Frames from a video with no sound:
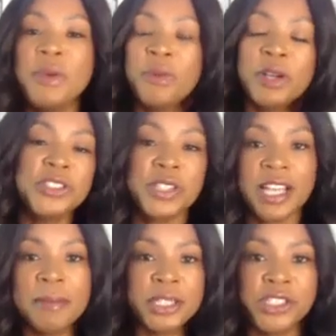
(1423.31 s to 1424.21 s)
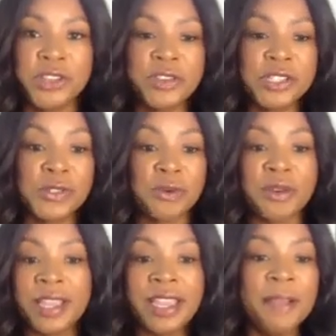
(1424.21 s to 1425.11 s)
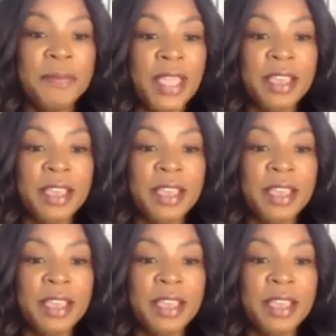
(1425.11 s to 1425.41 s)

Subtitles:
We want you to come and share your story.